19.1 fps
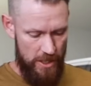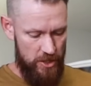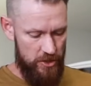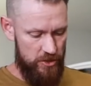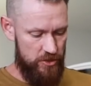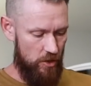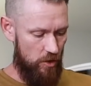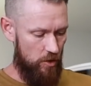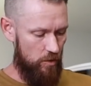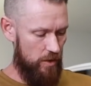
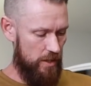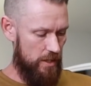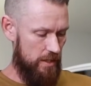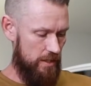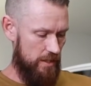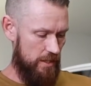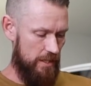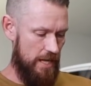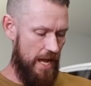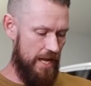
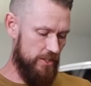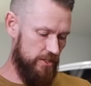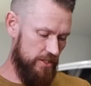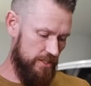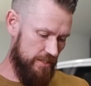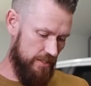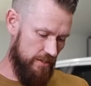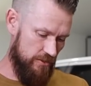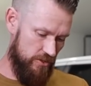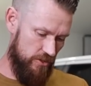So it actually
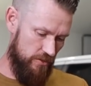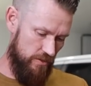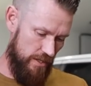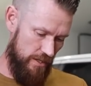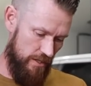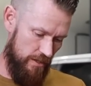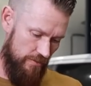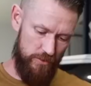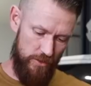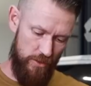tells you
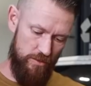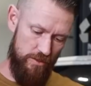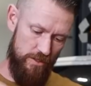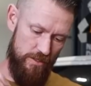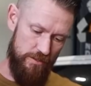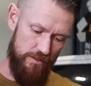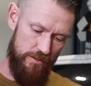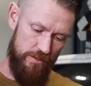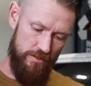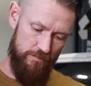here,
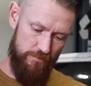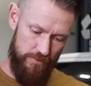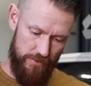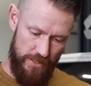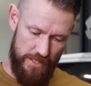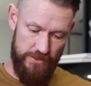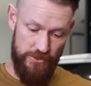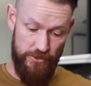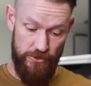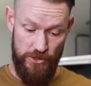prolonged
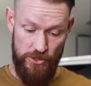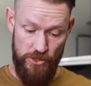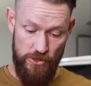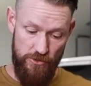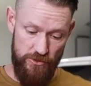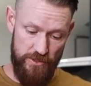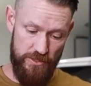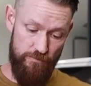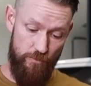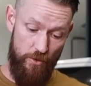compressor
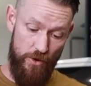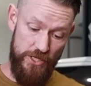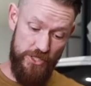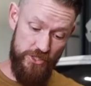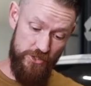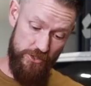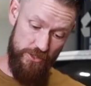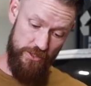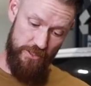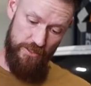use,
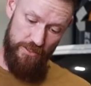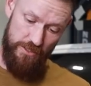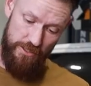moisture can